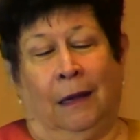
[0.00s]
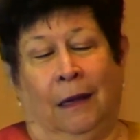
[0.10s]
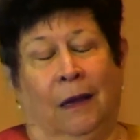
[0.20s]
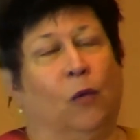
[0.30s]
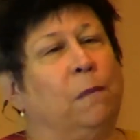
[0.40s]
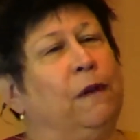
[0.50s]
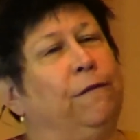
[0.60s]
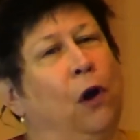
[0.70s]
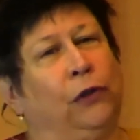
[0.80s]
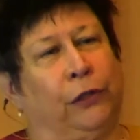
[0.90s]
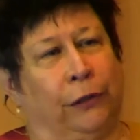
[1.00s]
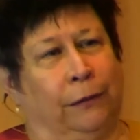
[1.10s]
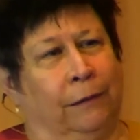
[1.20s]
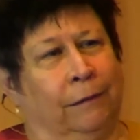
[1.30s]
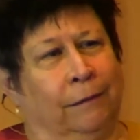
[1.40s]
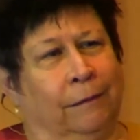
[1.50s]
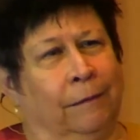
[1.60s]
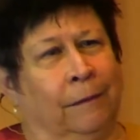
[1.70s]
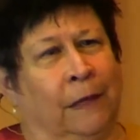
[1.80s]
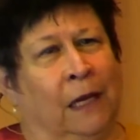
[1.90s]
When we falter,
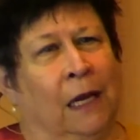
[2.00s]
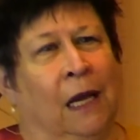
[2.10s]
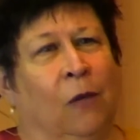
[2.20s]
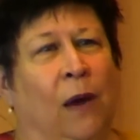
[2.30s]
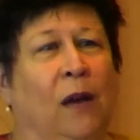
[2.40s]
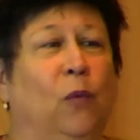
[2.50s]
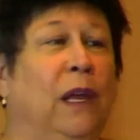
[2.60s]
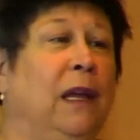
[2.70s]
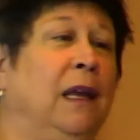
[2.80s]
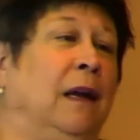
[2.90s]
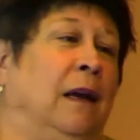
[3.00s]
when we